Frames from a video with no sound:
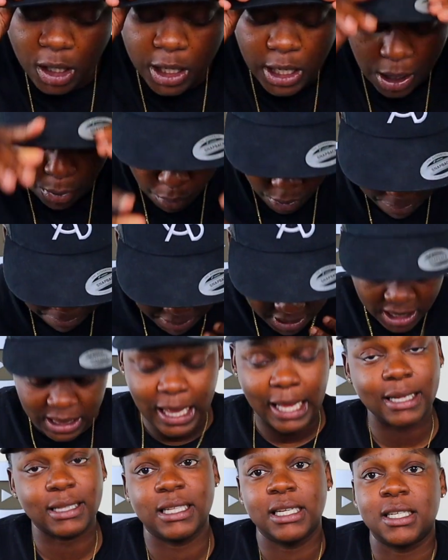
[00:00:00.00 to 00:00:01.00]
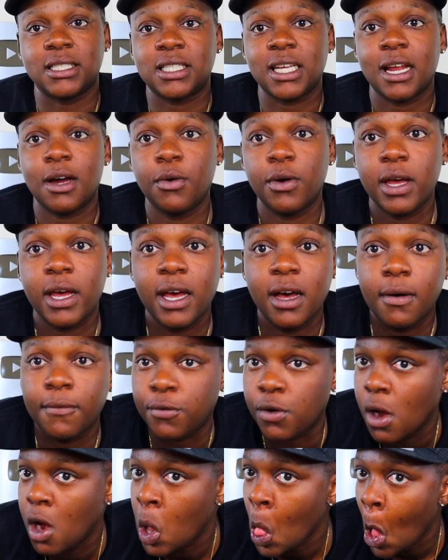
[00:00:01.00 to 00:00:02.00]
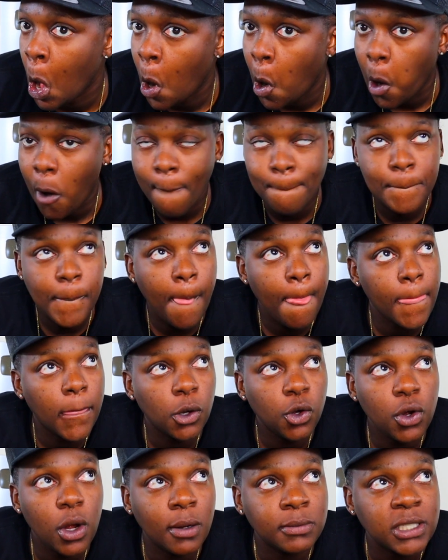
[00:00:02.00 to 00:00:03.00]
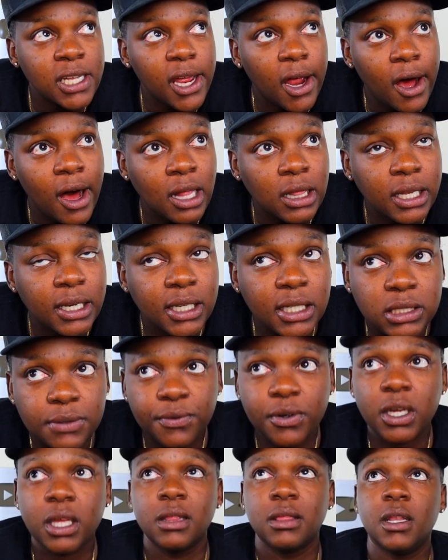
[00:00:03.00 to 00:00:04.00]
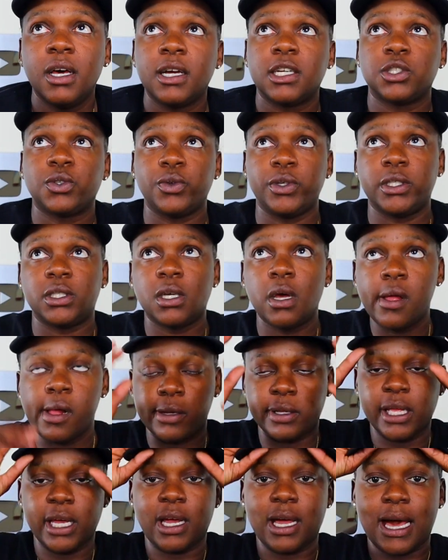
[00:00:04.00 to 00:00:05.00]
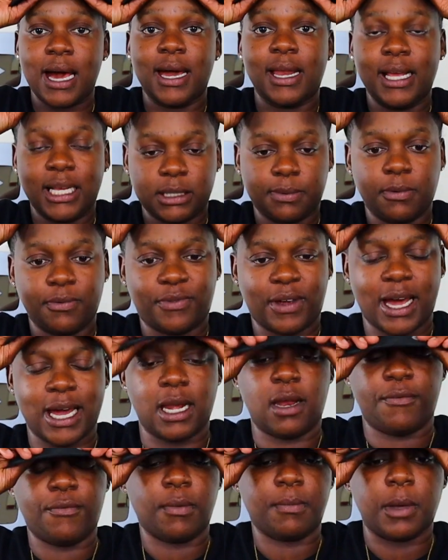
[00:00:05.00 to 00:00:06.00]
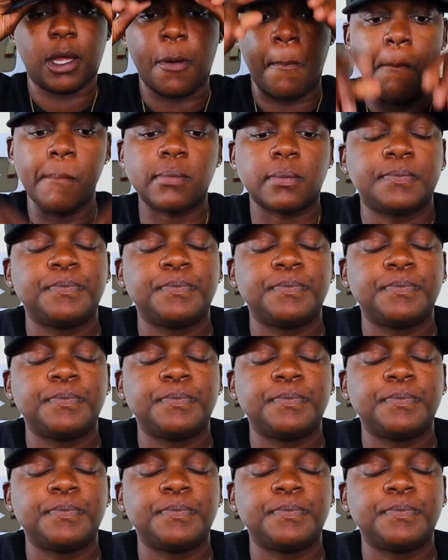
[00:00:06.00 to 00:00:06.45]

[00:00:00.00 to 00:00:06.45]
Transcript: it would be like this, that I would have, you know what I'm saying, all of these freaking luxuries that God has provided for me,